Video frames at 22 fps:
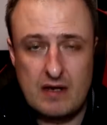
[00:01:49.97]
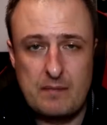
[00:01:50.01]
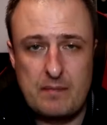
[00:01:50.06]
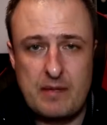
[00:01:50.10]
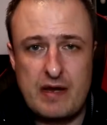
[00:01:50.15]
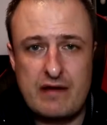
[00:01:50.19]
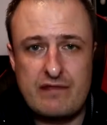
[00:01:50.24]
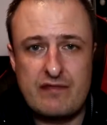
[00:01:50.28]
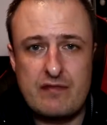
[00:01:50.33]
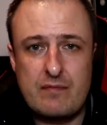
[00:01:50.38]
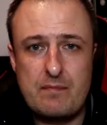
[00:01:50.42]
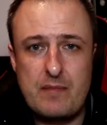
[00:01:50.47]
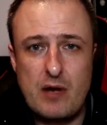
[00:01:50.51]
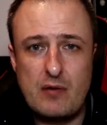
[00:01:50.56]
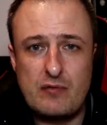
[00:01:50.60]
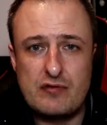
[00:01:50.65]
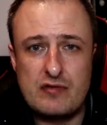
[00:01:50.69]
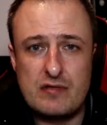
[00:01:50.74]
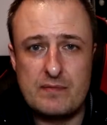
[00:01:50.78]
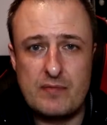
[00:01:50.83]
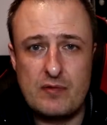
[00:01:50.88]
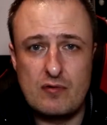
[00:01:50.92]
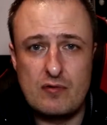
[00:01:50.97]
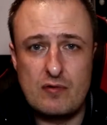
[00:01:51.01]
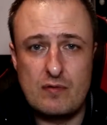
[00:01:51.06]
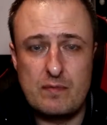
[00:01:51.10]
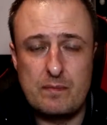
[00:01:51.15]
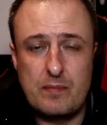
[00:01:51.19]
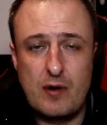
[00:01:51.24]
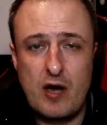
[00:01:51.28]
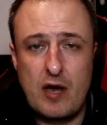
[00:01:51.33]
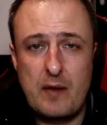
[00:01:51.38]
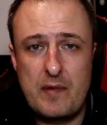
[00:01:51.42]
Pick from multiple
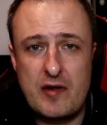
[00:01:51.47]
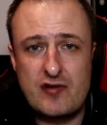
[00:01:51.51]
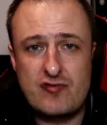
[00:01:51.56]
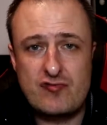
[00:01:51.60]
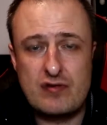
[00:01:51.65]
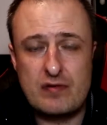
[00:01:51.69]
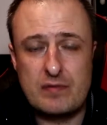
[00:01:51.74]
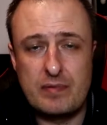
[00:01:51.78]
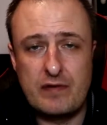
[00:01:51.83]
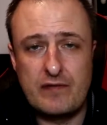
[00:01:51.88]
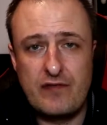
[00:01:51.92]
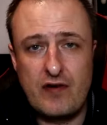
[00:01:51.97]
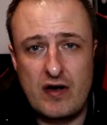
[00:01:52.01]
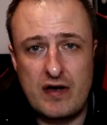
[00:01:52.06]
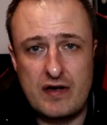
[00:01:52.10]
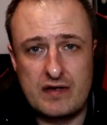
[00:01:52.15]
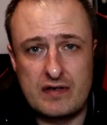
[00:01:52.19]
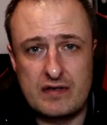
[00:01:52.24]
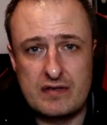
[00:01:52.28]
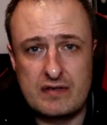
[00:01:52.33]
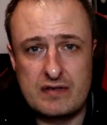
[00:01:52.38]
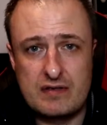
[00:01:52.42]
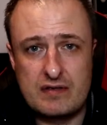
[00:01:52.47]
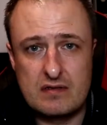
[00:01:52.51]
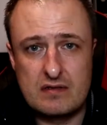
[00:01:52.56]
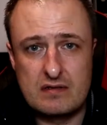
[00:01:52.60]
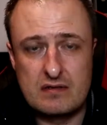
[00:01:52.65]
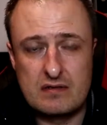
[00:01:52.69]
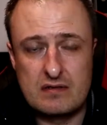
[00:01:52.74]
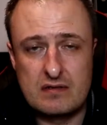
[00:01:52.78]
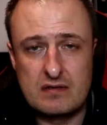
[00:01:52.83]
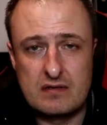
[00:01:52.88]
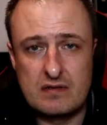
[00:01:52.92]
biometric providers,
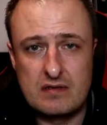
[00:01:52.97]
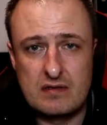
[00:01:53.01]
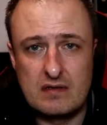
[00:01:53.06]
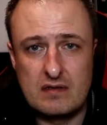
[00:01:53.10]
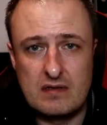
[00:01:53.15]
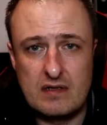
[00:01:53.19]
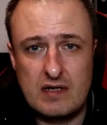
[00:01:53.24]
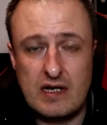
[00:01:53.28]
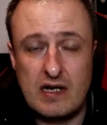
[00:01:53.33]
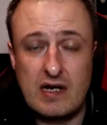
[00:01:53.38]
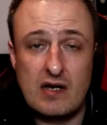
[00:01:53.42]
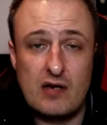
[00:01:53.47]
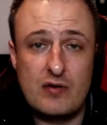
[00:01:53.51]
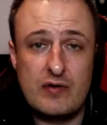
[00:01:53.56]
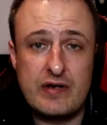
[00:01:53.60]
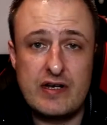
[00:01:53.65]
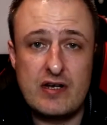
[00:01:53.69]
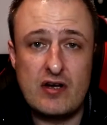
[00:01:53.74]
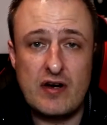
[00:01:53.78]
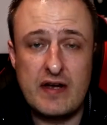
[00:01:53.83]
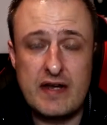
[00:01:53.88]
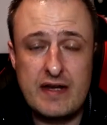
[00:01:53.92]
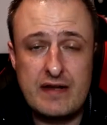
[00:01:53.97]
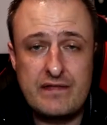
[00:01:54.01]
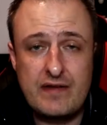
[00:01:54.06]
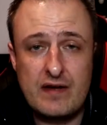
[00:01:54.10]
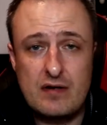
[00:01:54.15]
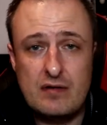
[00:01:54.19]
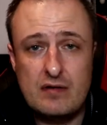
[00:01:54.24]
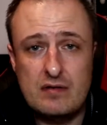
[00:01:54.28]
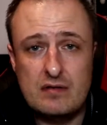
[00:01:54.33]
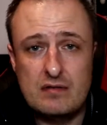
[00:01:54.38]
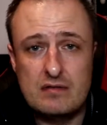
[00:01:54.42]
including
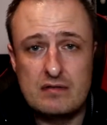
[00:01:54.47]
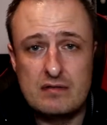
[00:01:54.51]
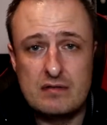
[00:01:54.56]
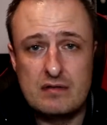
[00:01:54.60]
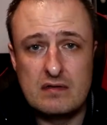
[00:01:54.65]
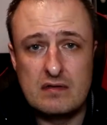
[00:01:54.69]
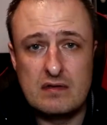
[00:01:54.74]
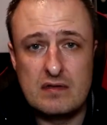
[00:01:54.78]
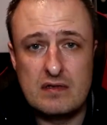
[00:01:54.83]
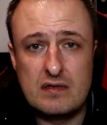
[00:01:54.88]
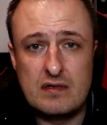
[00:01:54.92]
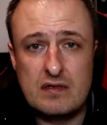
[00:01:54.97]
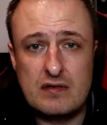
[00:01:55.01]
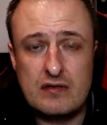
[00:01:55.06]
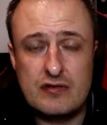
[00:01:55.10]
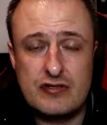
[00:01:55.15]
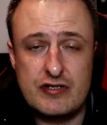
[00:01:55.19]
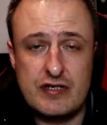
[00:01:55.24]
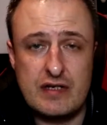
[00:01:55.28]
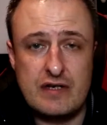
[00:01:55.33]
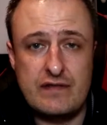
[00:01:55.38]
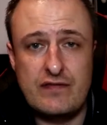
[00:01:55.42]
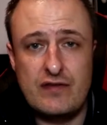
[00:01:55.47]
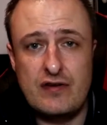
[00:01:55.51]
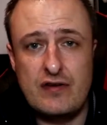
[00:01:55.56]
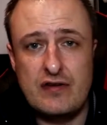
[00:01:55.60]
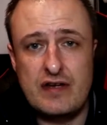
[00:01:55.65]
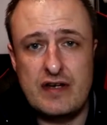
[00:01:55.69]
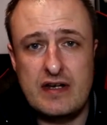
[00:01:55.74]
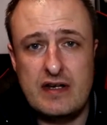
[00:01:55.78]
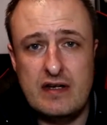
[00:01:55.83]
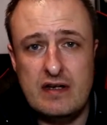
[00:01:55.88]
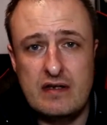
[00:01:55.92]
iEvo, Genie
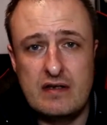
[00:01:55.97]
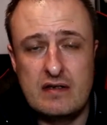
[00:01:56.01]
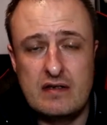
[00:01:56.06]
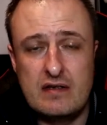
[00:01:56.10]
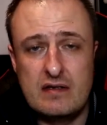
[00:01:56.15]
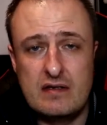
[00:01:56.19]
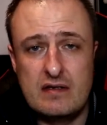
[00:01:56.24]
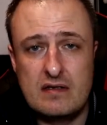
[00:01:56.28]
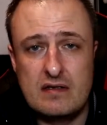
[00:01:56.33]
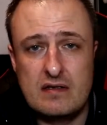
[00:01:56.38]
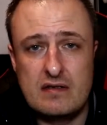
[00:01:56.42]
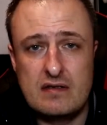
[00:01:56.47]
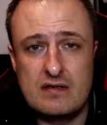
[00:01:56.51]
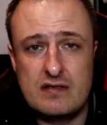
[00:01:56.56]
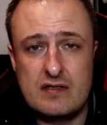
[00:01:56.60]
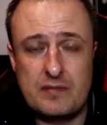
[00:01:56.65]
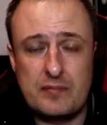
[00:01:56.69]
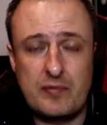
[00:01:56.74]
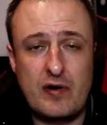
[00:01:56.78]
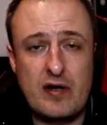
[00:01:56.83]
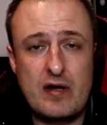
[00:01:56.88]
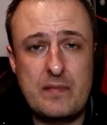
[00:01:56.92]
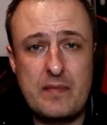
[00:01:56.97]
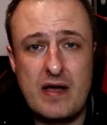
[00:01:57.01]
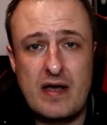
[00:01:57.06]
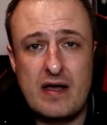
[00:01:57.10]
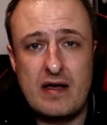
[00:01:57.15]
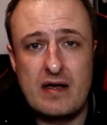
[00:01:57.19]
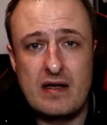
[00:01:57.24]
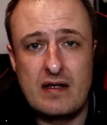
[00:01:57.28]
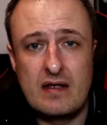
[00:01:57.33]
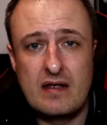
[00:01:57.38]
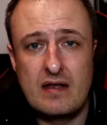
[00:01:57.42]
Virdi,
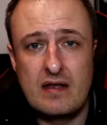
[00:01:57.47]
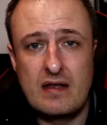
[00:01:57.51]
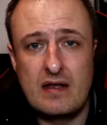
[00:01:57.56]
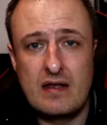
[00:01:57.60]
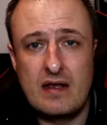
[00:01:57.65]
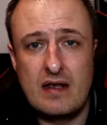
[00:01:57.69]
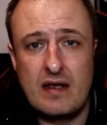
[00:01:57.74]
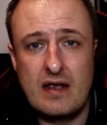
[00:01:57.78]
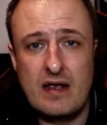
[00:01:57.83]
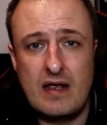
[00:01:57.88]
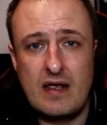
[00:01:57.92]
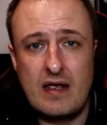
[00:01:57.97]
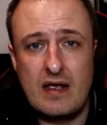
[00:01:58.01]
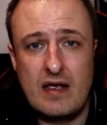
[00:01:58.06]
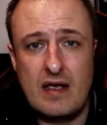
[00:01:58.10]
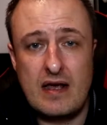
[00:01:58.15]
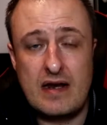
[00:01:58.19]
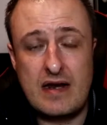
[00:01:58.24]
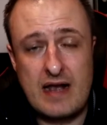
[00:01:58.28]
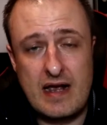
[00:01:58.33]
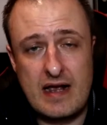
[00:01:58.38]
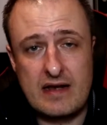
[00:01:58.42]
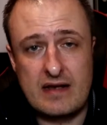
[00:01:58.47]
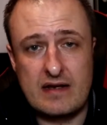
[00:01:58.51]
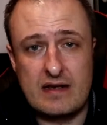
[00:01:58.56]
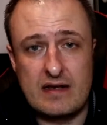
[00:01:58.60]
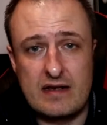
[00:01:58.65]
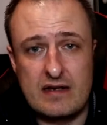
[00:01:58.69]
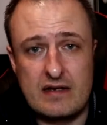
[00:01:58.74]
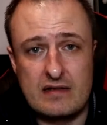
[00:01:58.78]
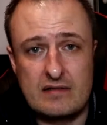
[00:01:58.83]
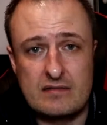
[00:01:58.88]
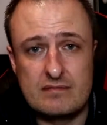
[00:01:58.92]
Suprema and
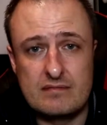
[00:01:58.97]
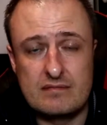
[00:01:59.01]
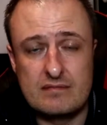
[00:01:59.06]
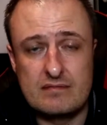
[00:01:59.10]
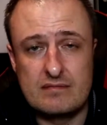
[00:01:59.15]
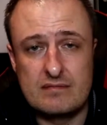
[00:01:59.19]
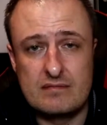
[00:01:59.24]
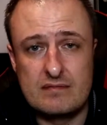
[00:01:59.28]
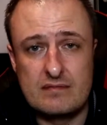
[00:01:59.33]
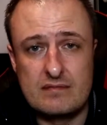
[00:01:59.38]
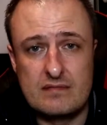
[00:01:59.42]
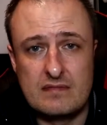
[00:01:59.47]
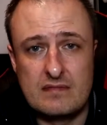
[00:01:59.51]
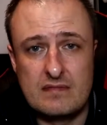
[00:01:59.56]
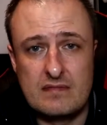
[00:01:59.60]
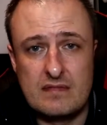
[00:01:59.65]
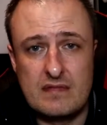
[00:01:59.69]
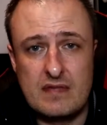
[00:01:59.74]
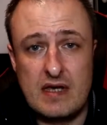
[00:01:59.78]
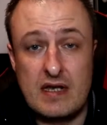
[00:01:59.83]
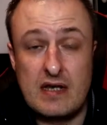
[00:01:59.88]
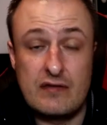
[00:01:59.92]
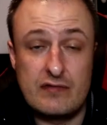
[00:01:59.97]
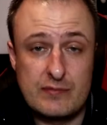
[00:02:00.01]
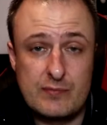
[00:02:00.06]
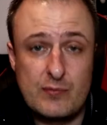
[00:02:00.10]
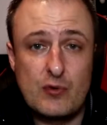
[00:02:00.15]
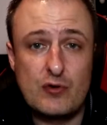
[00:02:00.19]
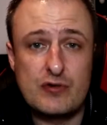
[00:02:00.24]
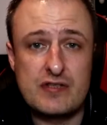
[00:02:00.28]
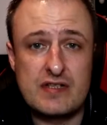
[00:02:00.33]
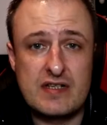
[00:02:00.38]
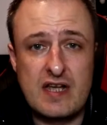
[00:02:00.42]
HandKey, and there is
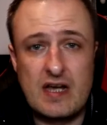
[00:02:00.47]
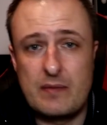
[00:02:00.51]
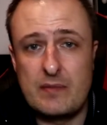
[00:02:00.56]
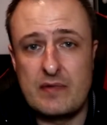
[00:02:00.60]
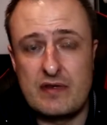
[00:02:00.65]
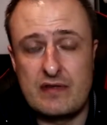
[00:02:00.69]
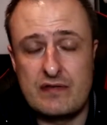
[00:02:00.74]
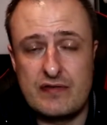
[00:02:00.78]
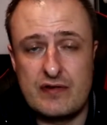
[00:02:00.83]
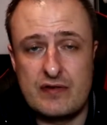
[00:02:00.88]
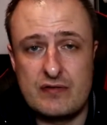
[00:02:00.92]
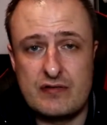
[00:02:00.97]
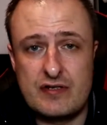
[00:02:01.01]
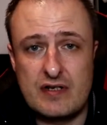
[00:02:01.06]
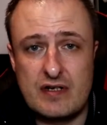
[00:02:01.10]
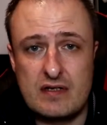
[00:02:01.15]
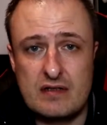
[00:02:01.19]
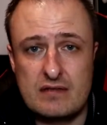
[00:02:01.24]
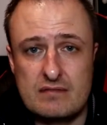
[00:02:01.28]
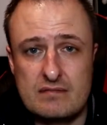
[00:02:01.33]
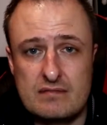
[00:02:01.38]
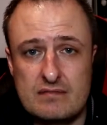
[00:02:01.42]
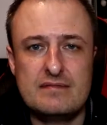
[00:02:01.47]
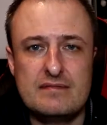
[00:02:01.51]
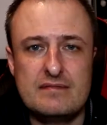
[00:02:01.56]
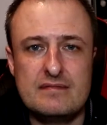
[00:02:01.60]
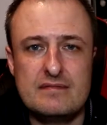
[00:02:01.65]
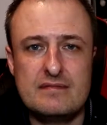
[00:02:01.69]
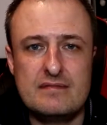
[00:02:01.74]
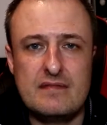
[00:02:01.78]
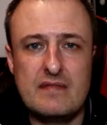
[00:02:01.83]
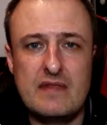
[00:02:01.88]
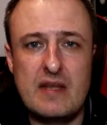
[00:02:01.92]
more to come in the future.
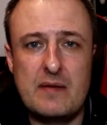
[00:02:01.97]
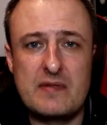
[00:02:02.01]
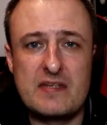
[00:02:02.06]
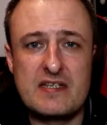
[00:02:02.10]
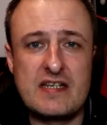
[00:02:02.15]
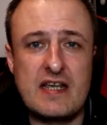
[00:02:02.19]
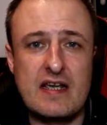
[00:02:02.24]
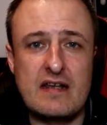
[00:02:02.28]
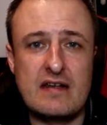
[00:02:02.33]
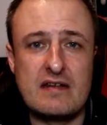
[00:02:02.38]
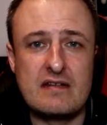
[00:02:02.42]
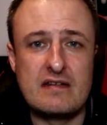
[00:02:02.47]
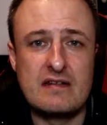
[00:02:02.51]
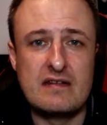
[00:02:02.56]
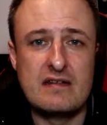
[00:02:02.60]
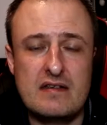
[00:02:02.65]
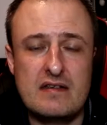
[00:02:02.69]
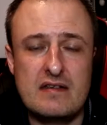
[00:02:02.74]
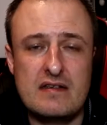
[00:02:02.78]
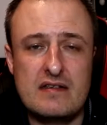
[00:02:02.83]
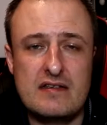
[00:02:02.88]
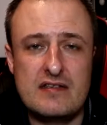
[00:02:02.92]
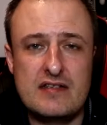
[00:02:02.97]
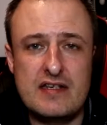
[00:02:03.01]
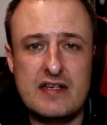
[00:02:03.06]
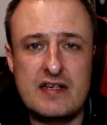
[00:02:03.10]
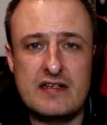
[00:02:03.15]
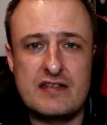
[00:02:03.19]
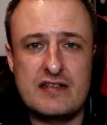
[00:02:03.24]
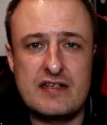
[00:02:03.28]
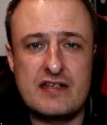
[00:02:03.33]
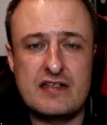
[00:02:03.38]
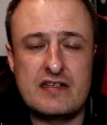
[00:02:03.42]
Number 10.
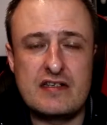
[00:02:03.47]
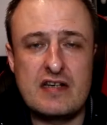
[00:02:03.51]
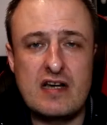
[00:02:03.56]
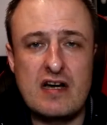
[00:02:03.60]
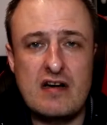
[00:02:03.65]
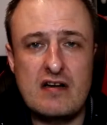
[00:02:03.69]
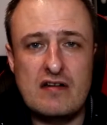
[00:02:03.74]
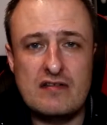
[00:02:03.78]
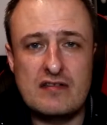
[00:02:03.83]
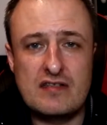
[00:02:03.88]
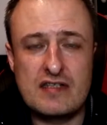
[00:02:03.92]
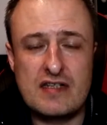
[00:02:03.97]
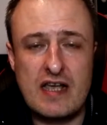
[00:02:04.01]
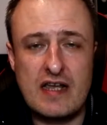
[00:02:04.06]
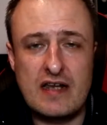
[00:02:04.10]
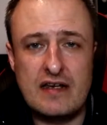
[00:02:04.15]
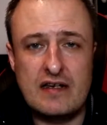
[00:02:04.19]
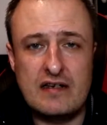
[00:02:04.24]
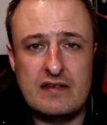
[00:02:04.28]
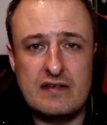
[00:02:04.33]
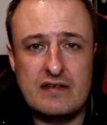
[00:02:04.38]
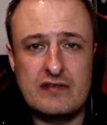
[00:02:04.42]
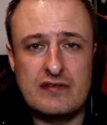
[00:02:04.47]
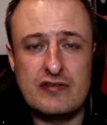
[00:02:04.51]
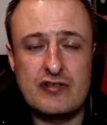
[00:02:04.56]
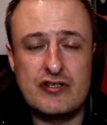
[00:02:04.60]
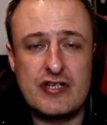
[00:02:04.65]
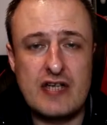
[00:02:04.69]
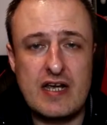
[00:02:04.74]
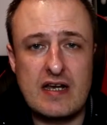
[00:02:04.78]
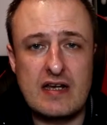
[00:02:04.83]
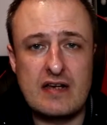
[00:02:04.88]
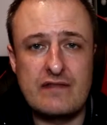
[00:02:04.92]
CSCS card scanning to
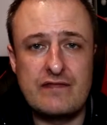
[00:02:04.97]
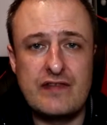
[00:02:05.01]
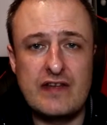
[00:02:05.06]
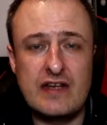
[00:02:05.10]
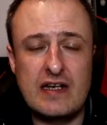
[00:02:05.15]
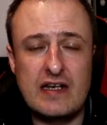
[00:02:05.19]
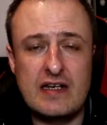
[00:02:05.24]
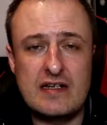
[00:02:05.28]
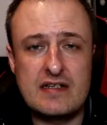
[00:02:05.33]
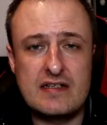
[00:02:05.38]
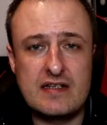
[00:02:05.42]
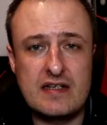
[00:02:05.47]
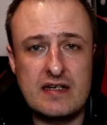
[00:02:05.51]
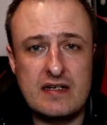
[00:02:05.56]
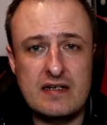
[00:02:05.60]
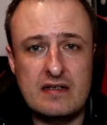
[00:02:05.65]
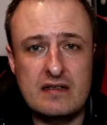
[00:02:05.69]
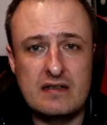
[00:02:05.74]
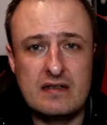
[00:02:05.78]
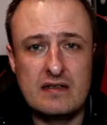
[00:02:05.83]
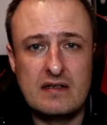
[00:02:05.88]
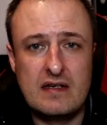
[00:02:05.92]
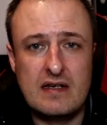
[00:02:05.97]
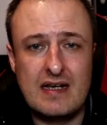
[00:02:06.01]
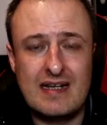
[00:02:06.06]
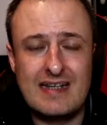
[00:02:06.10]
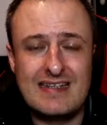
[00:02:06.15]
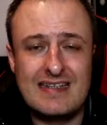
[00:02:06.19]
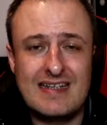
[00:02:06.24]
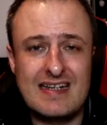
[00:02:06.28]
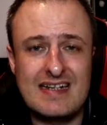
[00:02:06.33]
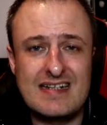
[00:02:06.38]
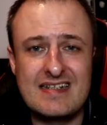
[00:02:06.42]
check validity
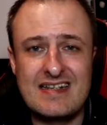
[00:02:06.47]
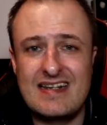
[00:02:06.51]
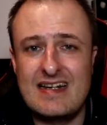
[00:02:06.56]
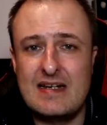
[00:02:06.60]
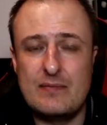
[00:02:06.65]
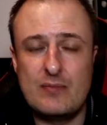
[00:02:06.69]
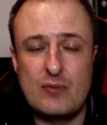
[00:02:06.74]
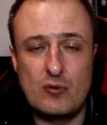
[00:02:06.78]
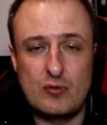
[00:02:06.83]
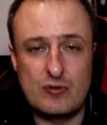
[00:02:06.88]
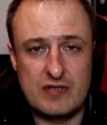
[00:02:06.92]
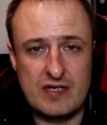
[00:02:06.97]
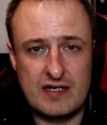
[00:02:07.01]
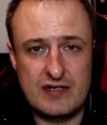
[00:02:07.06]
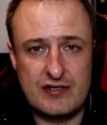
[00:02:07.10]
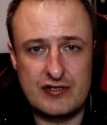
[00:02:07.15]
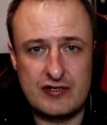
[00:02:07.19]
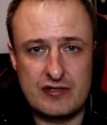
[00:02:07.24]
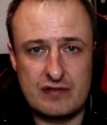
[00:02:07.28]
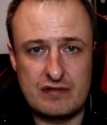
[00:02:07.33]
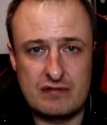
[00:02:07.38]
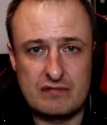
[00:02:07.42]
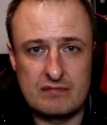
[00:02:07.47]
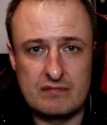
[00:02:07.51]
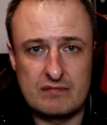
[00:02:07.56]
and data importation.